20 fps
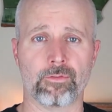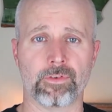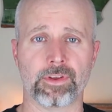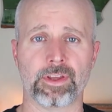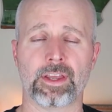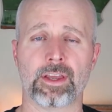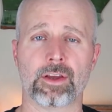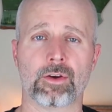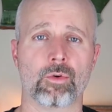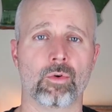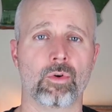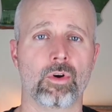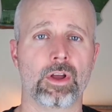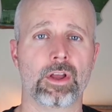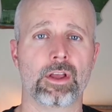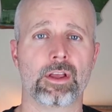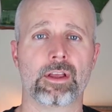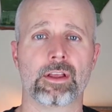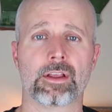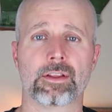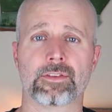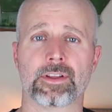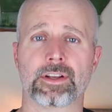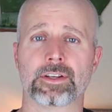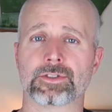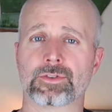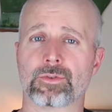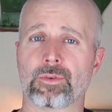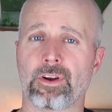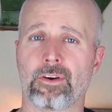vehicle that
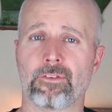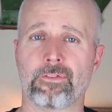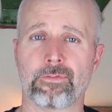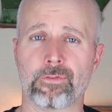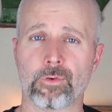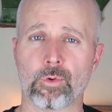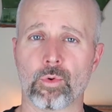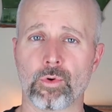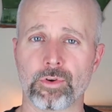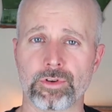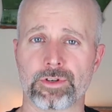is around 4